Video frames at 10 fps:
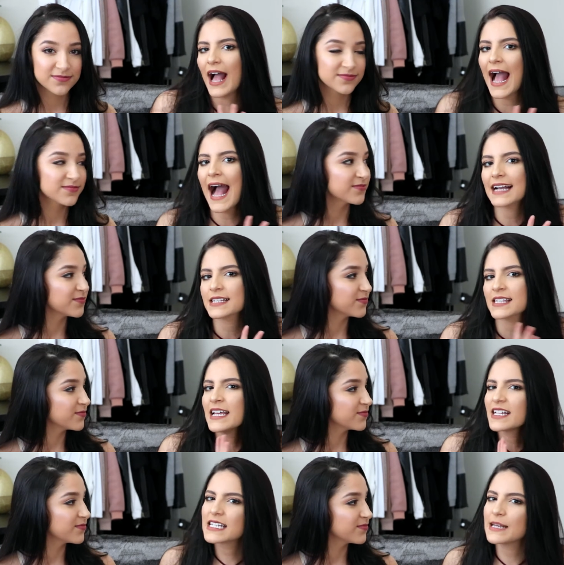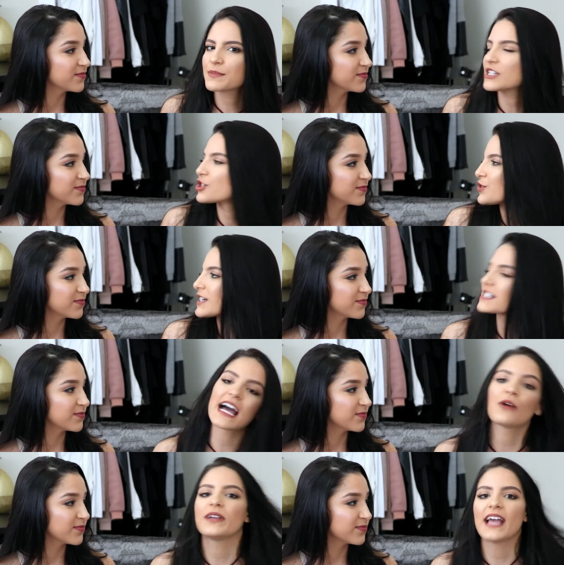Speaker 1: hacks, tips, and tricks
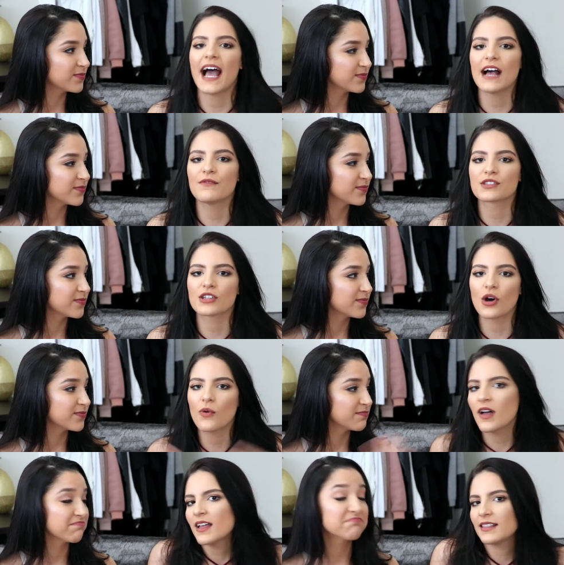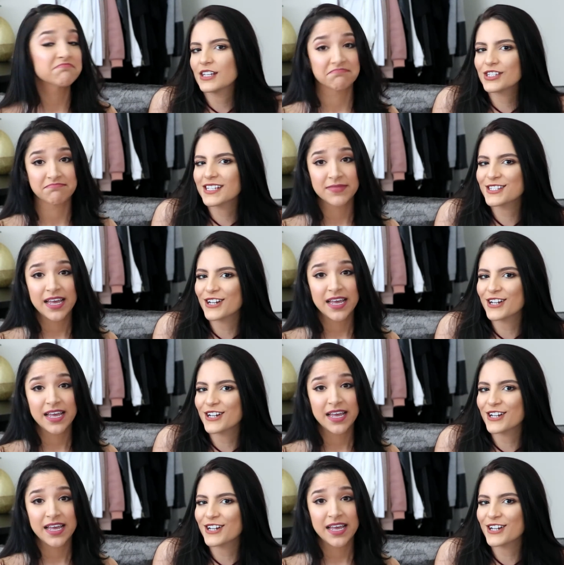that we have, so let's just get